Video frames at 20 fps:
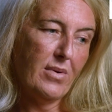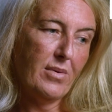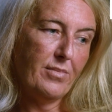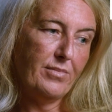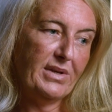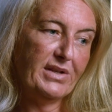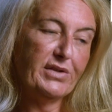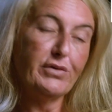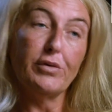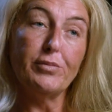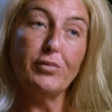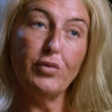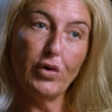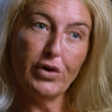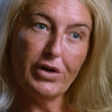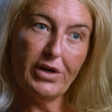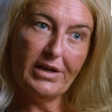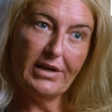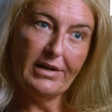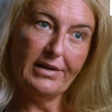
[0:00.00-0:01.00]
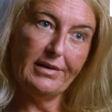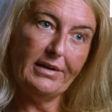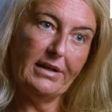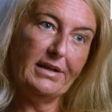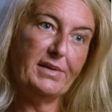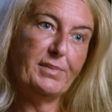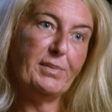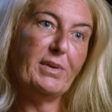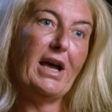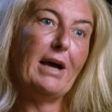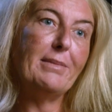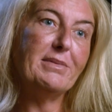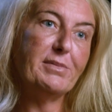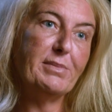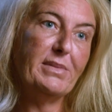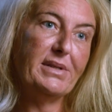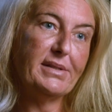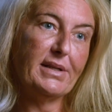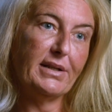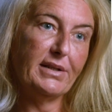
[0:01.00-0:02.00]
misreported and is perhaps
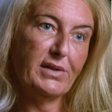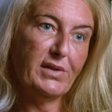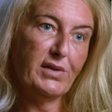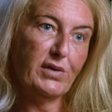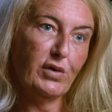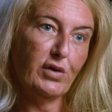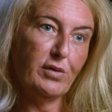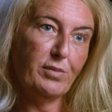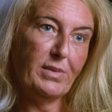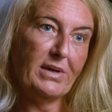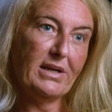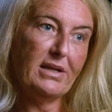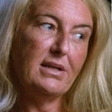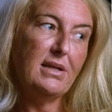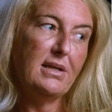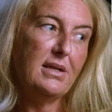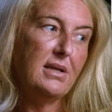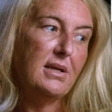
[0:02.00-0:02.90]
misunderstood, but